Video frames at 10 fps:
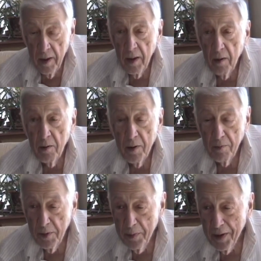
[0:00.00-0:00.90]
Hello,
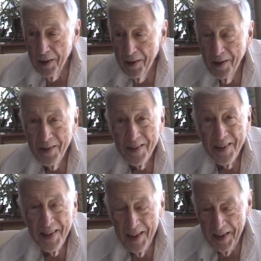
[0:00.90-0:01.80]
everybody.
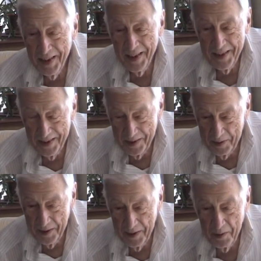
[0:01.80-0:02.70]

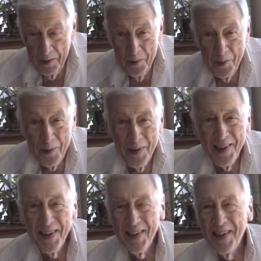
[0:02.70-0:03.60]
How you doing?
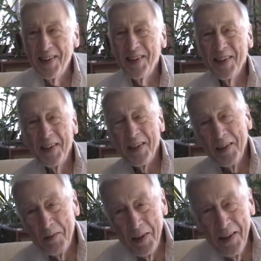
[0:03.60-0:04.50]

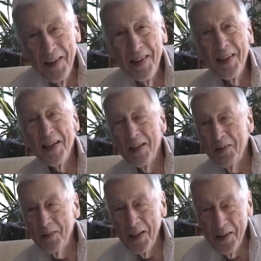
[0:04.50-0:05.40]
Well, I
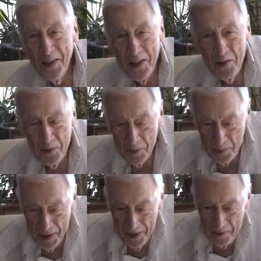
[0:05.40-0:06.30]
don't get an answer
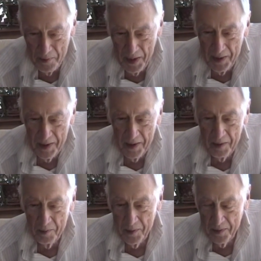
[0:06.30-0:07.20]
from that.
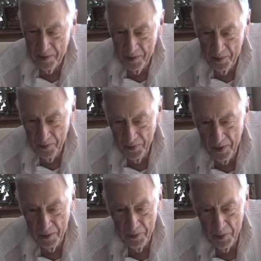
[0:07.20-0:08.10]
I want to
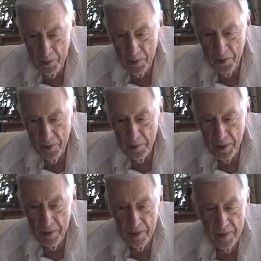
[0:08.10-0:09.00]
say a few words
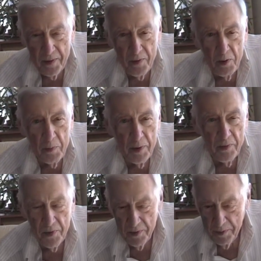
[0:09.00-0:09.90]
about the two
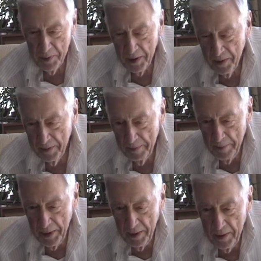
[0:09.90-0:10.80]
pieces of mine
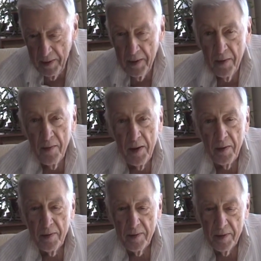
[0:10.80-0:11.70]

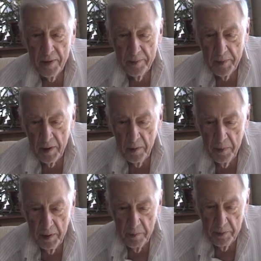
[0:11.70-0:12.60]
that are
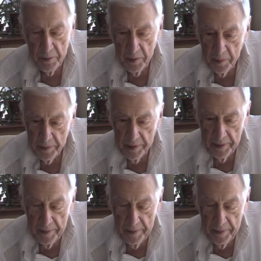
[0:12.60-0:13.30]
being performed.